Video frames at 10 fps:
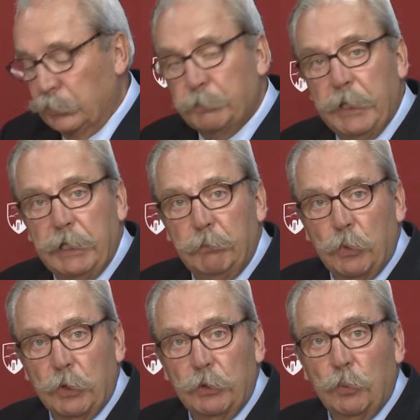was paid
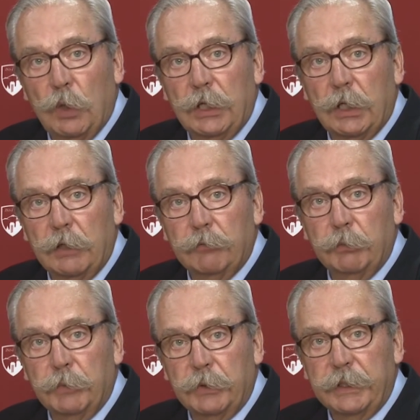more than
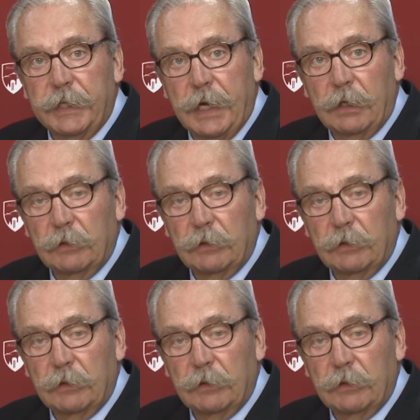$100 million.